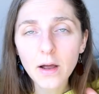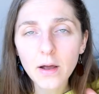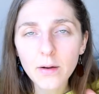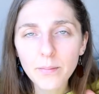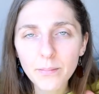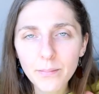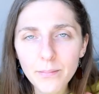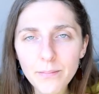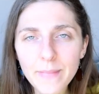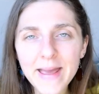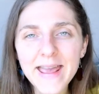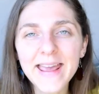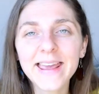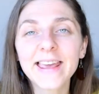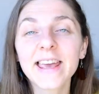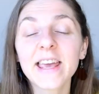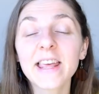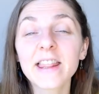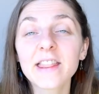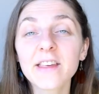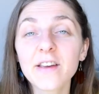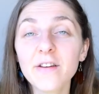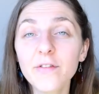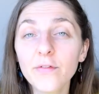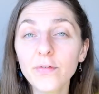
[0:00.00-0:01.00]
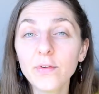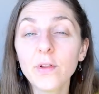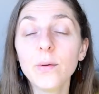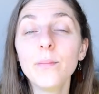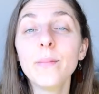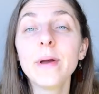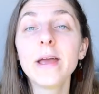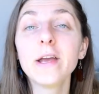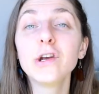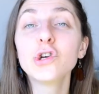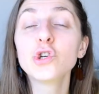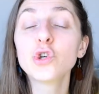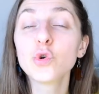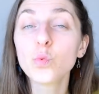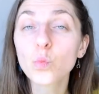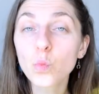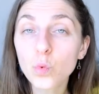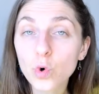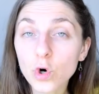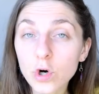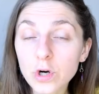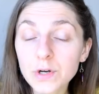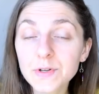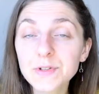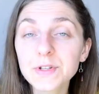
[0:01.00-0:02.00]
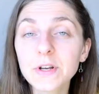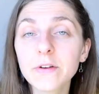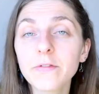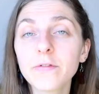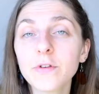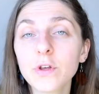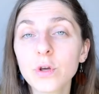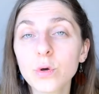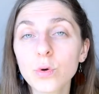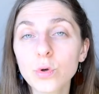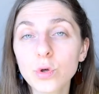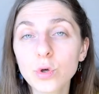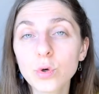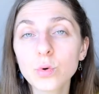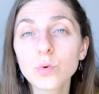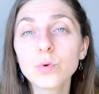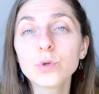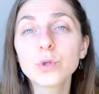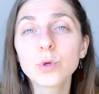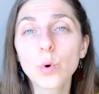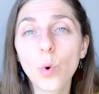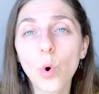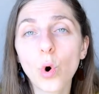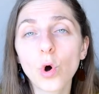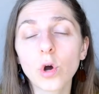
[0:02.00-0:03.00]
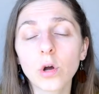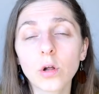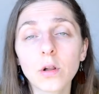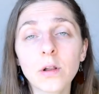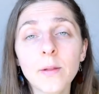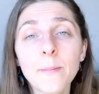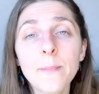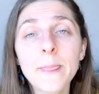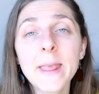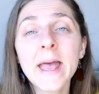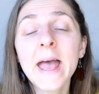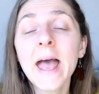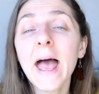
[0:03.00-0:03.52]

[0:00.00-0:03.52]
making the inflammation worse if you use oil.